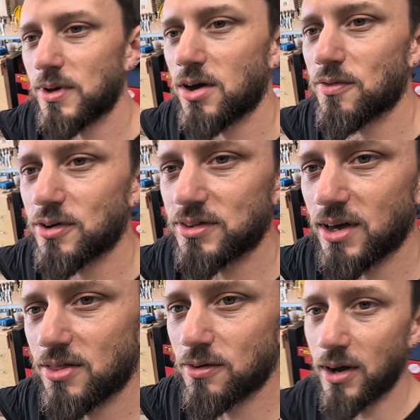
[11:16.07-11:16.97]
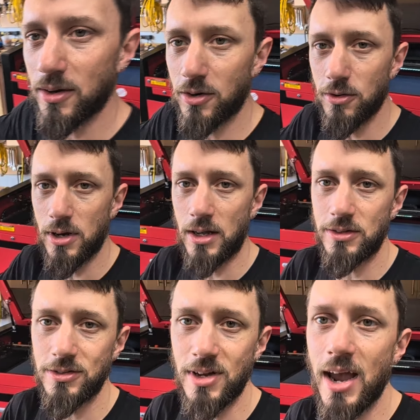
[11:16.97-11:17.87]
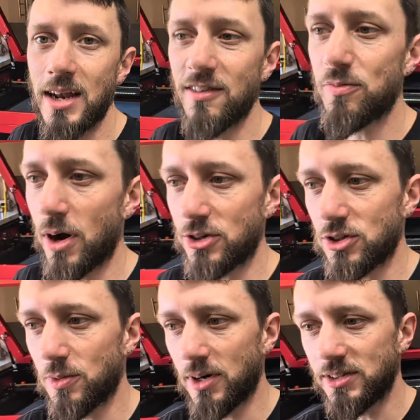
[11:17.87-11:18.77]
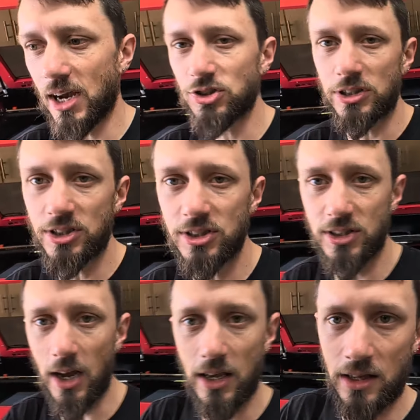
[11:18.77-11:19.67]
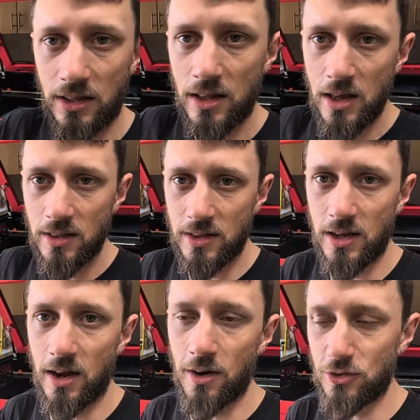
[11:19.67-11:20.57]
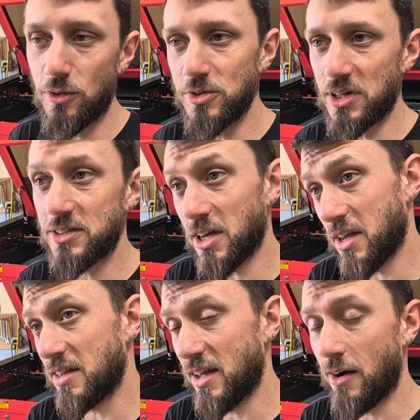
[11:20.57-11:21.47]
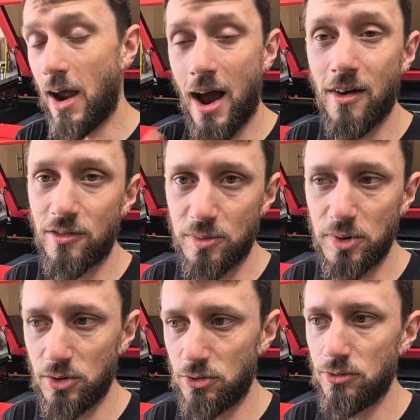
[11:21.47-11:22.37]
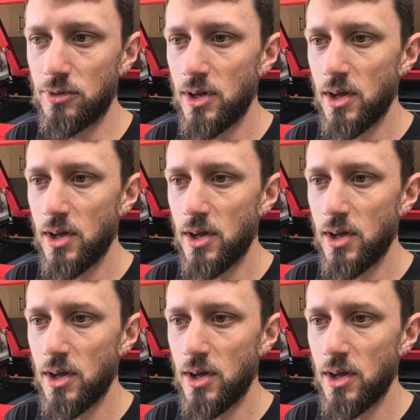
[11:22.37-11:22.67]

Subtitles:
way over at the other end creates negative pressure, where it's actually sucking the air. It's almost like sucking the air out of the balloon.